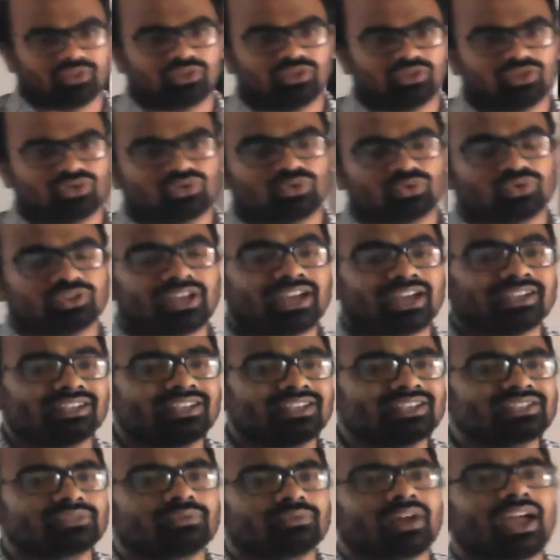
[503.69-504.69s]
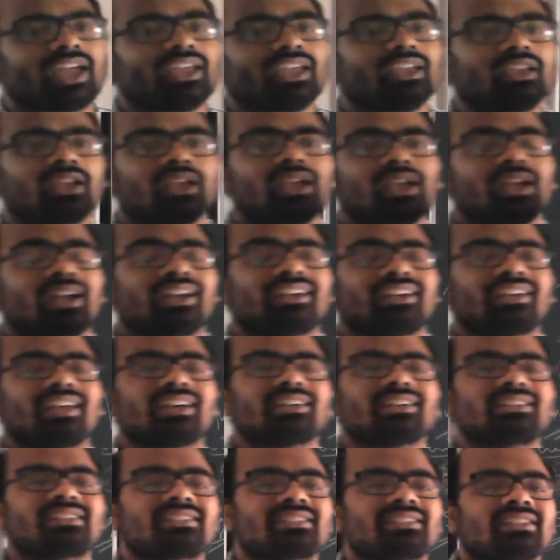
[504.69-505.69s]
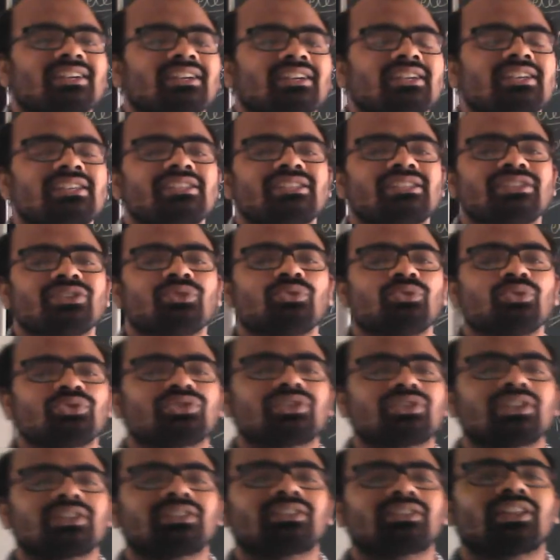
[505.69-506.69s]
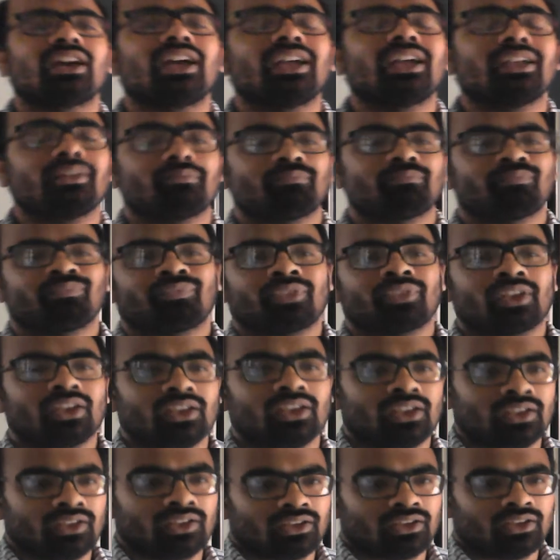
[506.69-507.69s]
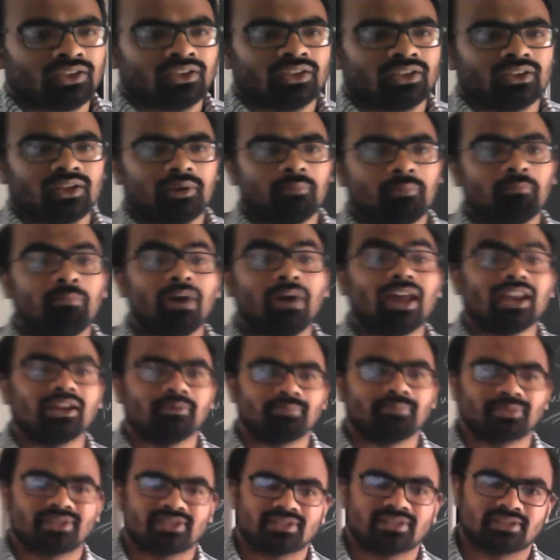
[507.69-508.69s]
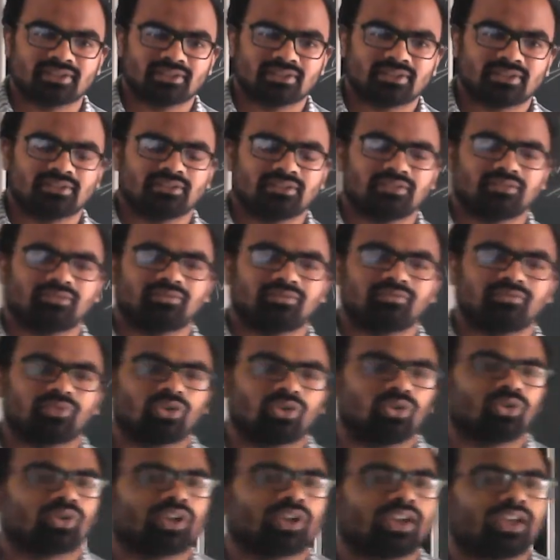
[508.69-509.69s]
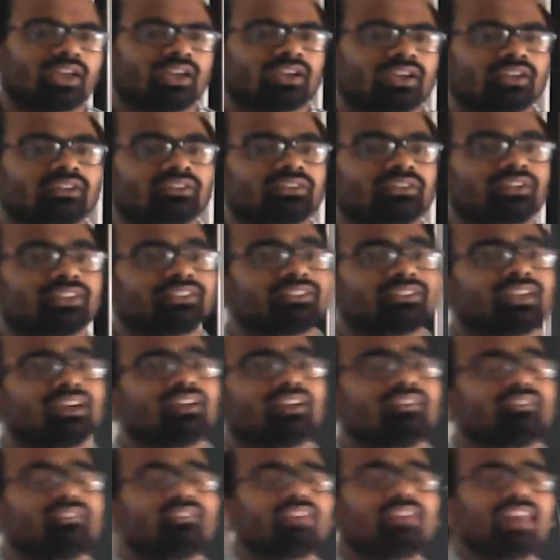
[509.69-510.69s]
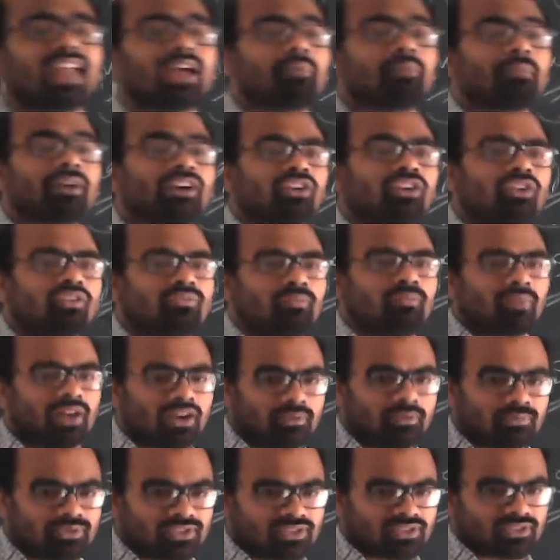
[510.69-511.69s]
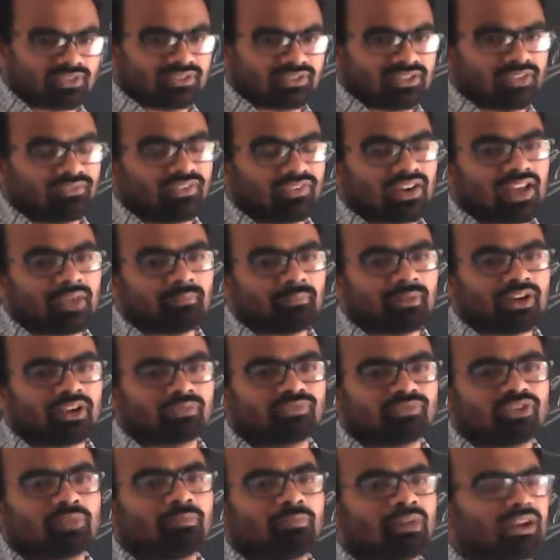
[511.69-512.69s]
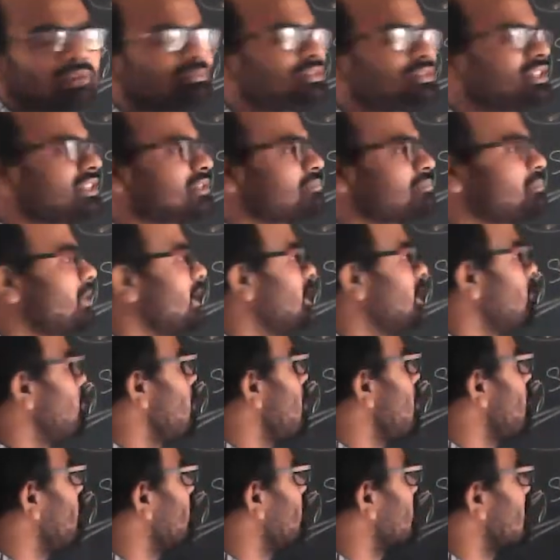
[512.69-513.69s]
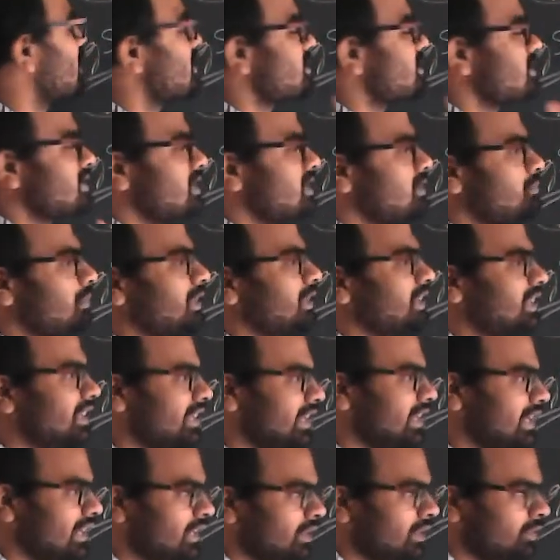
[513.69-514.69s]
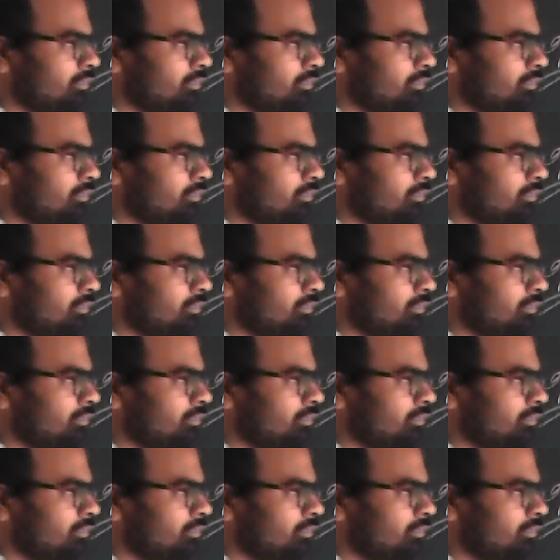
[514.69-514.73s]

So that is why tungsten is used in the bulbs. Okay, in the filament of bulbs. The filament of the bulbs is made up of tungsten material.